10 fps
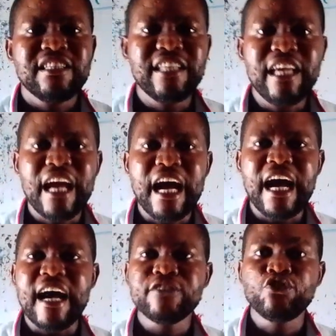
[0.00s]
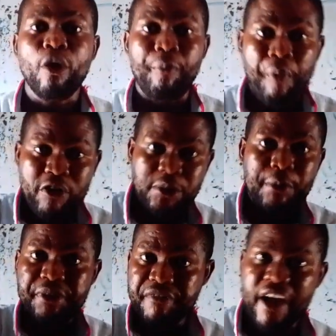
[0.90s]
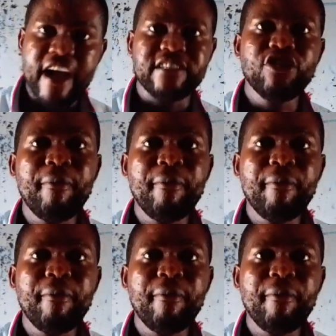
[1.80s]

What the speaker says: they are supposed to be purified.